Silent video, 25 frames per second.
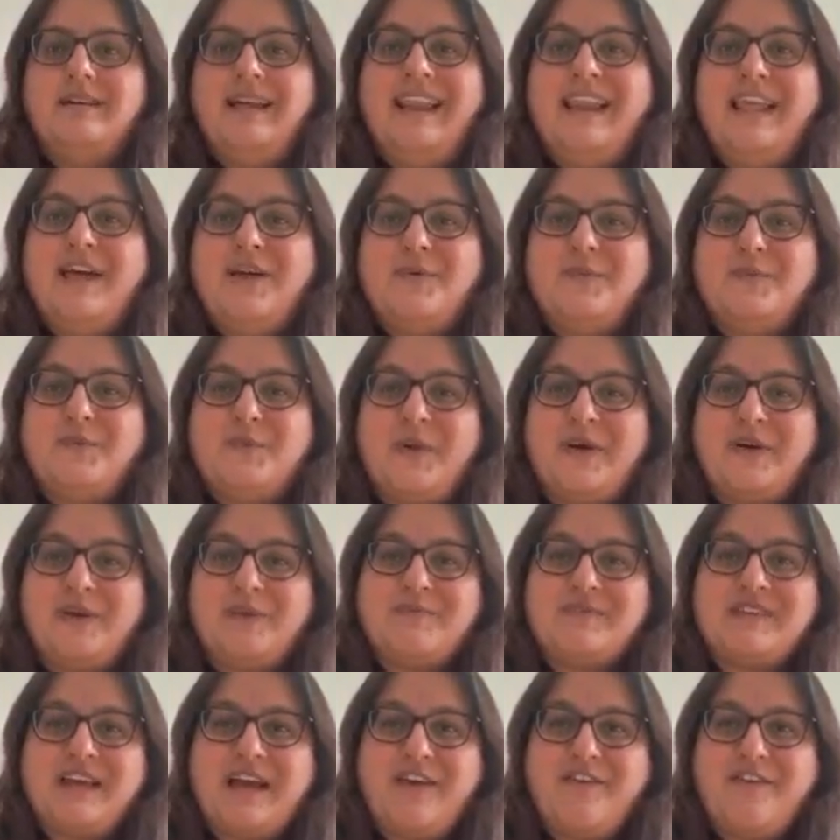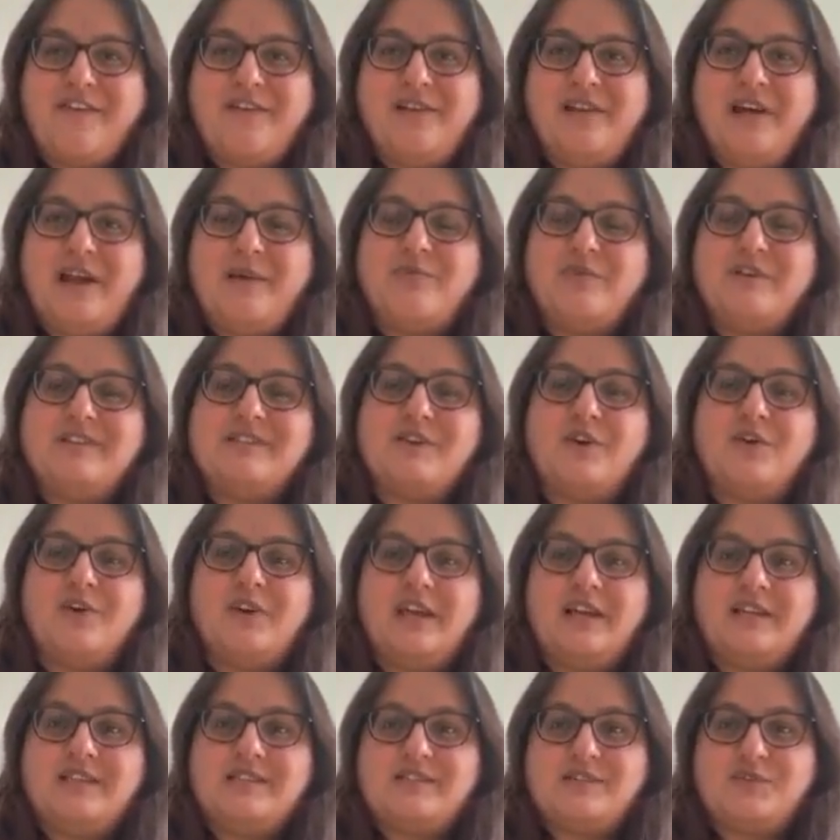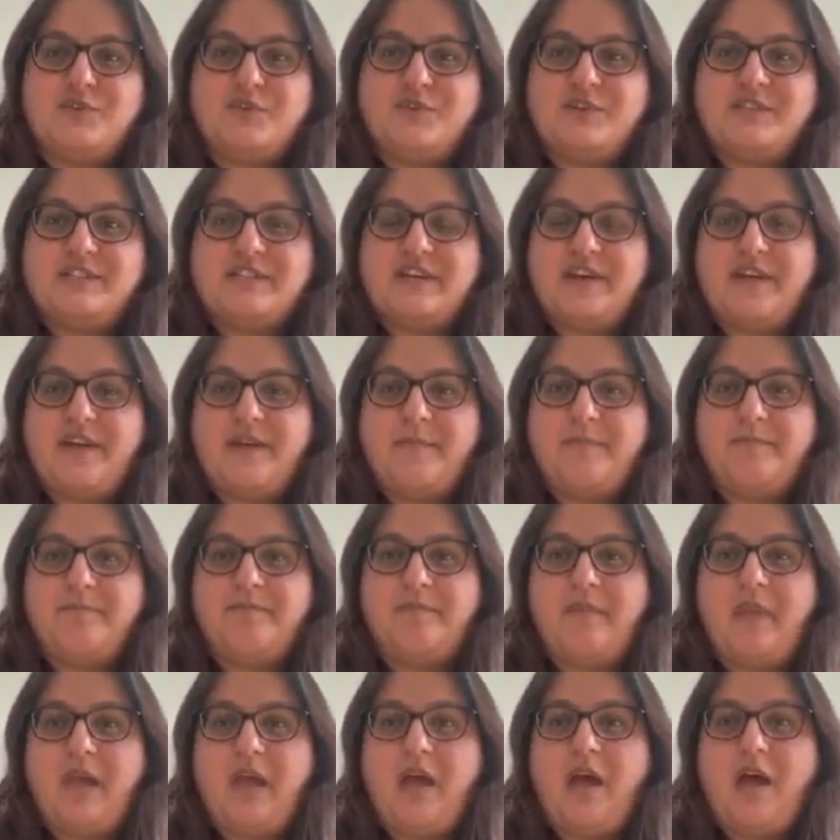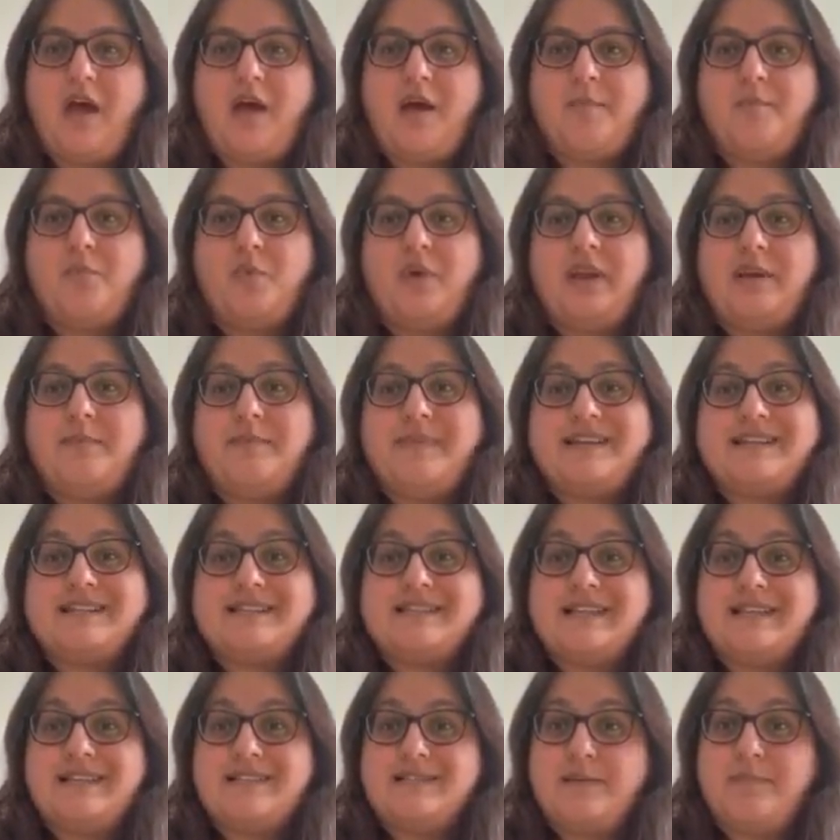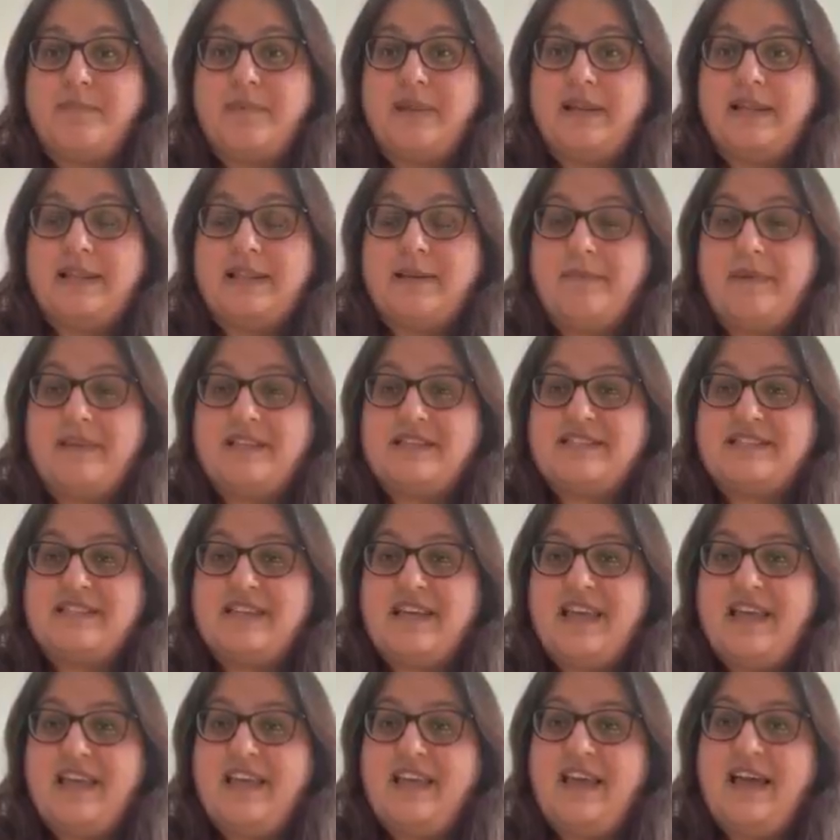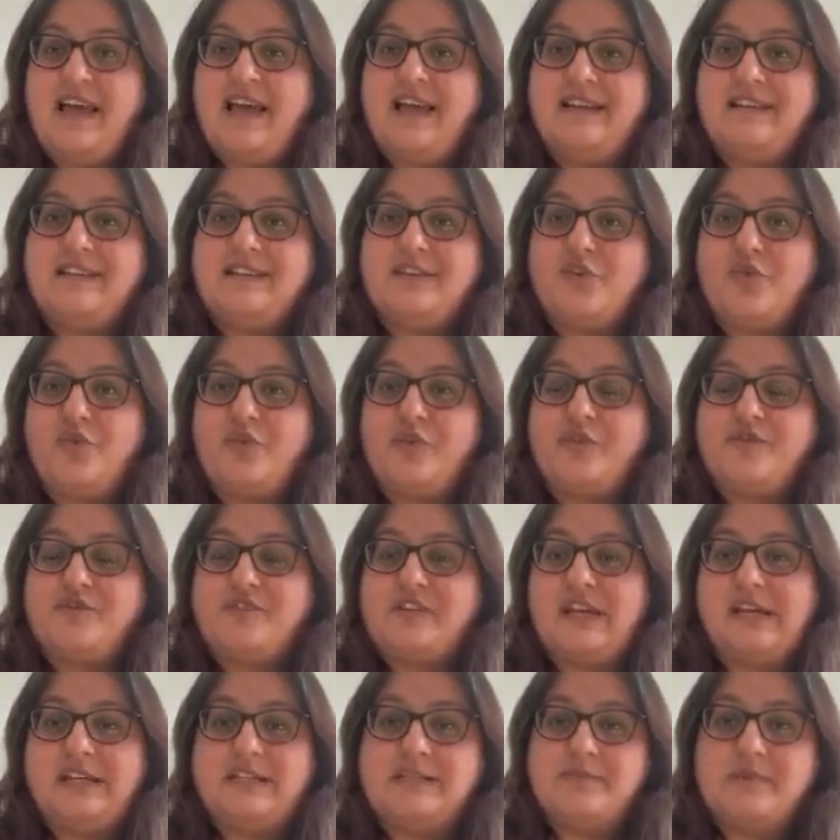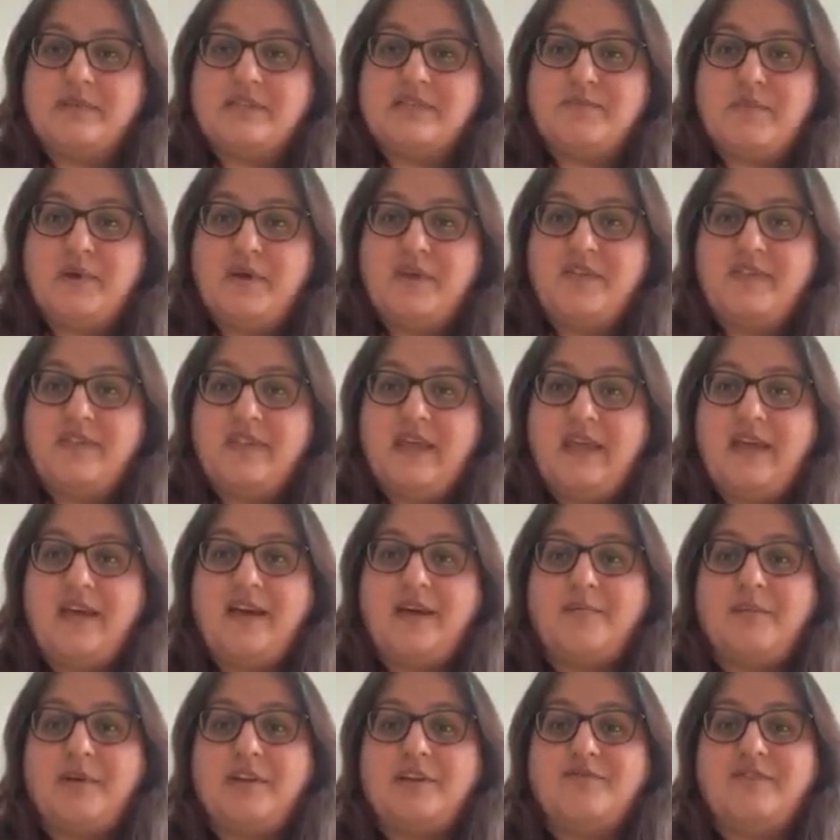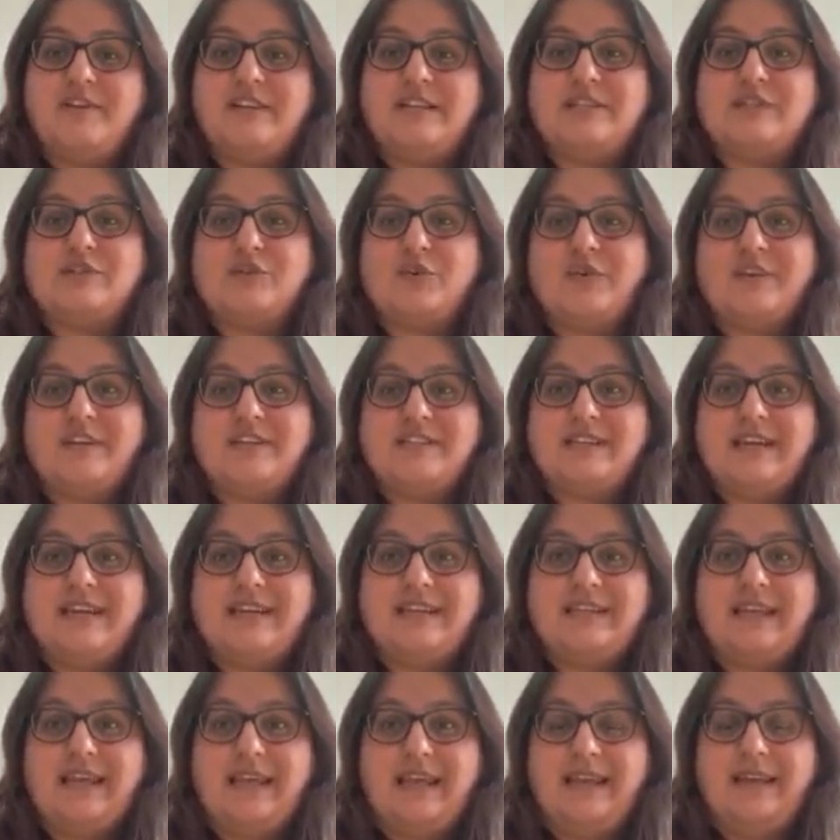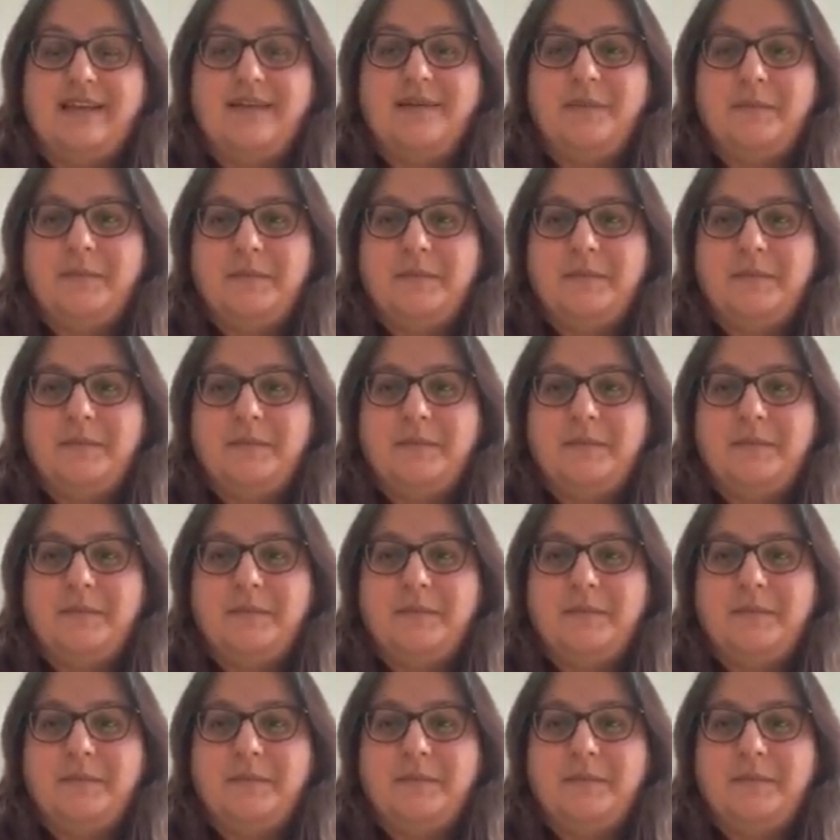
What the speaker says: Hello, welcome to Harrow Library's online story time. We're going to mix things up a little bit today, and in honour of Shakespeare's birthday, I'm going to read Sonnet 18.